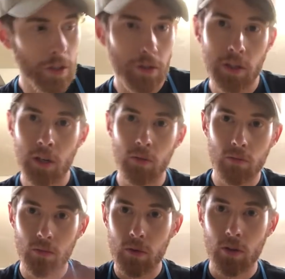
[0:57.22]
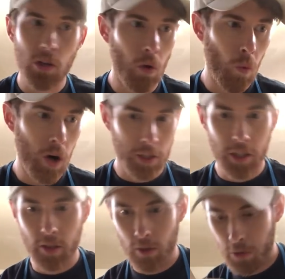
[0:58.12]
just don't watch
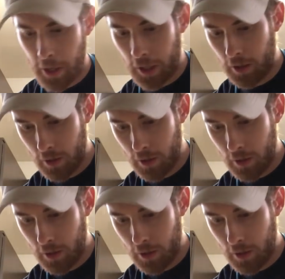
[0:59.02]
it, okay?